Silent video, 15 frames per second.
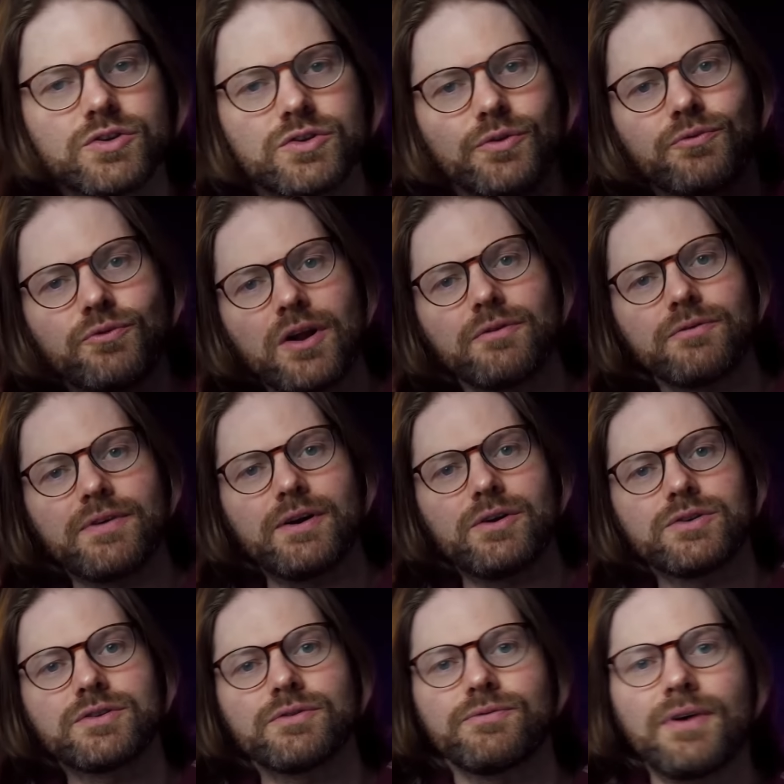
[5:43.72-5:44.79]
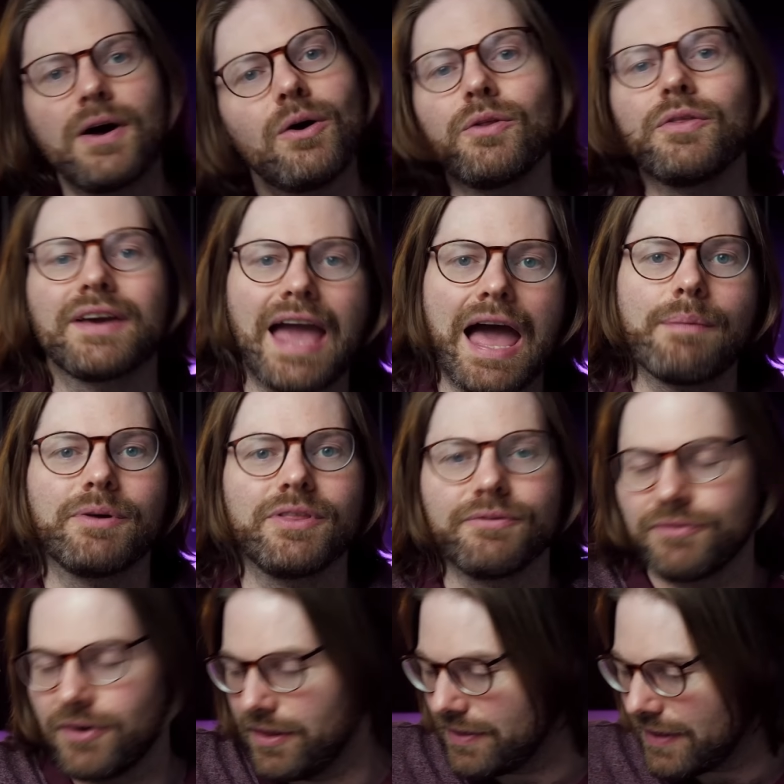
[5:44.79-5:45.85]
So front fills fill the gap at the
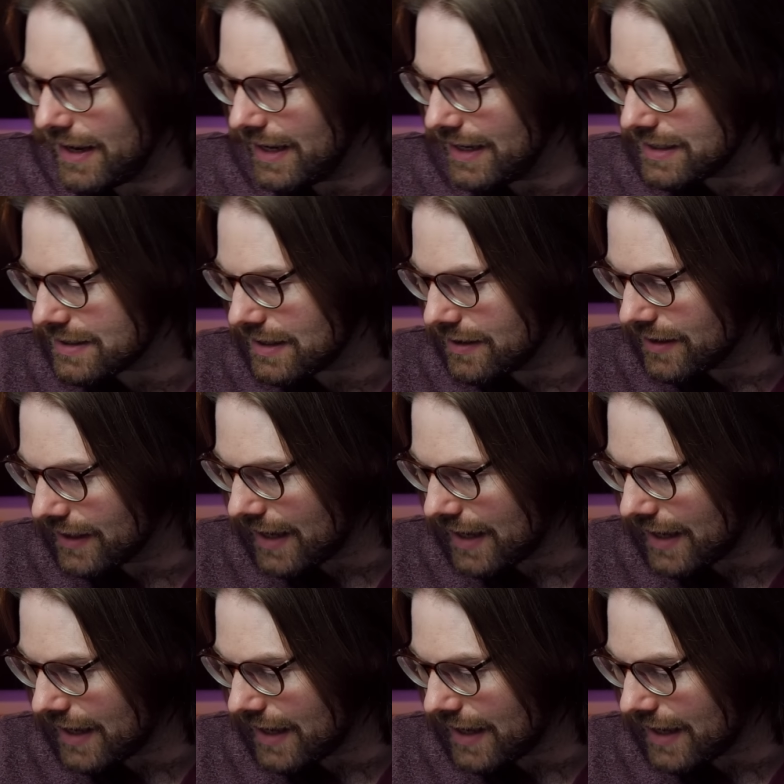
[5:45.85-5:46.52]
front, that is, the